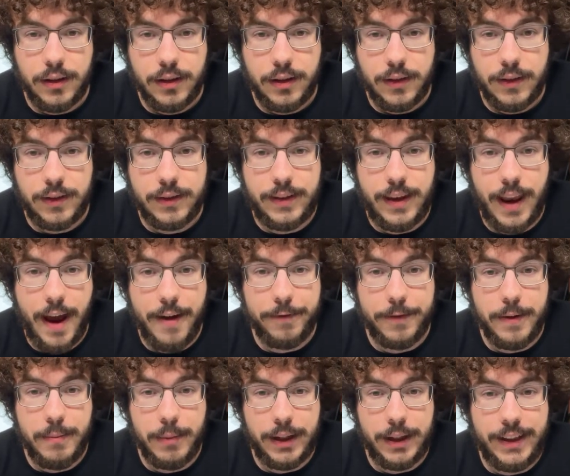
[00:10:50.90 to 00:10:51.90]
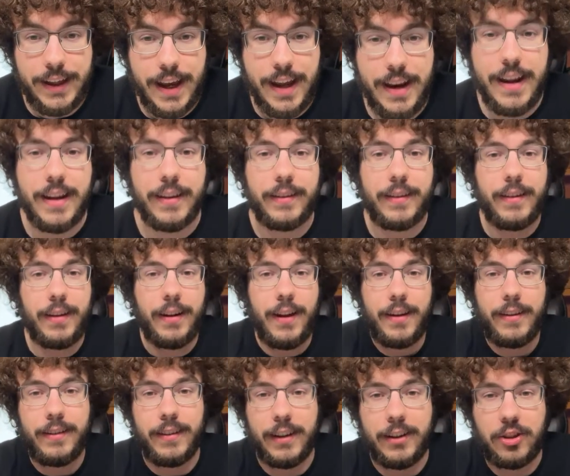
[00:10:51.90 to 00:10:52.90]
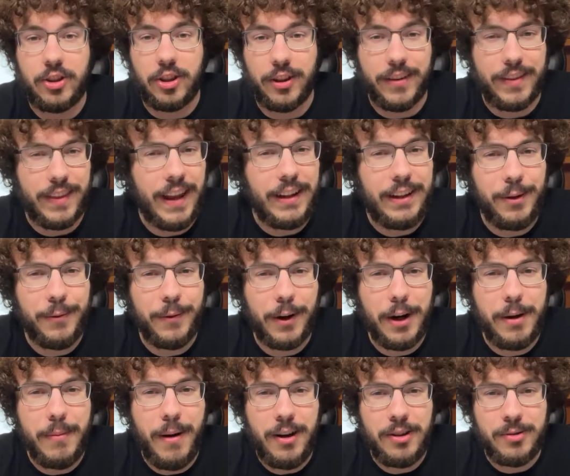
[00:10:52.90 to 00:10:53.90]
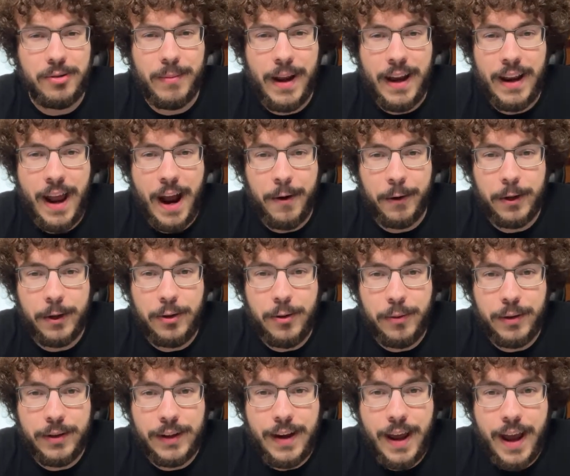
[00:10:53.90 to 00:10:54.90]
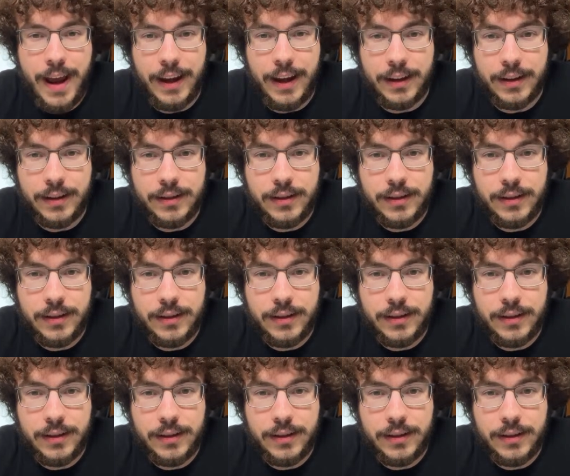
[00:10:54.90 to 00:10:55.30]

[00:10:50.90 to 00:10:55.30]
Stephen McGinnis, 6 shirt, thank you very much, man. How are you doing today?